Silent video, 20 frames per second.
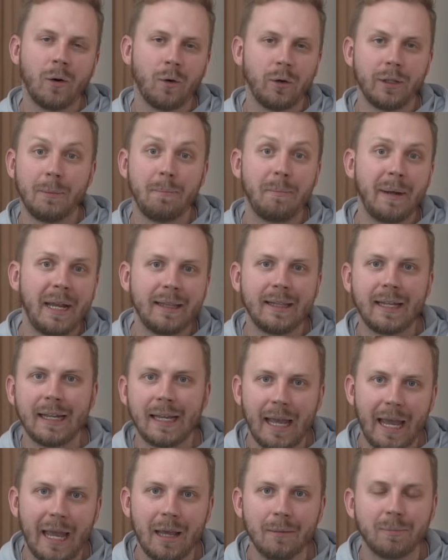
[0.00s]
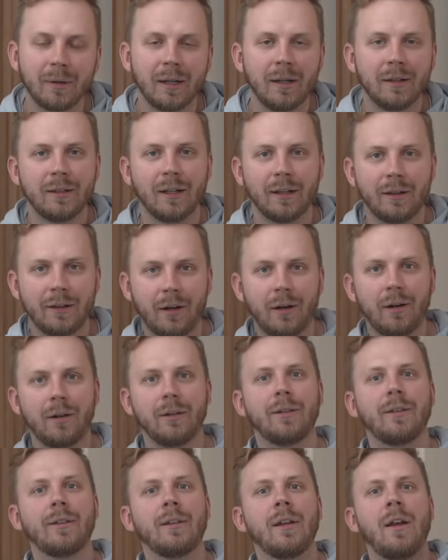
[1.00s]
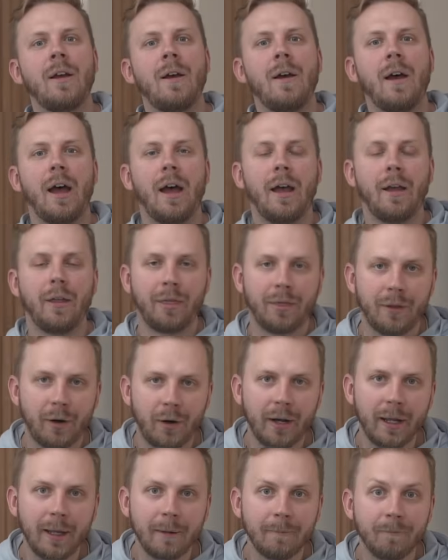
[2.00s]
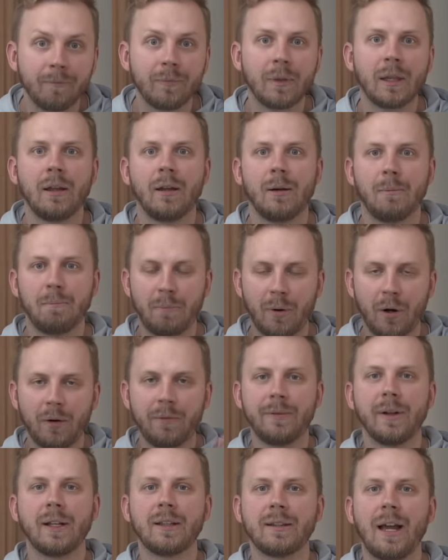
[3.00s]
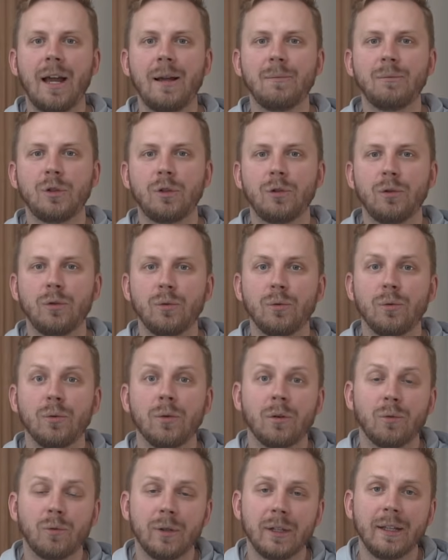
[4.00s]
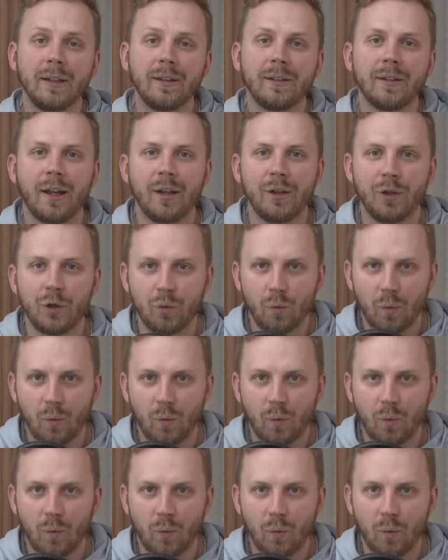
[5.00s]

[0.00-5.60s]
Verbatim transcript: or the Bathing Ape that turns 30. Perfect time to release a new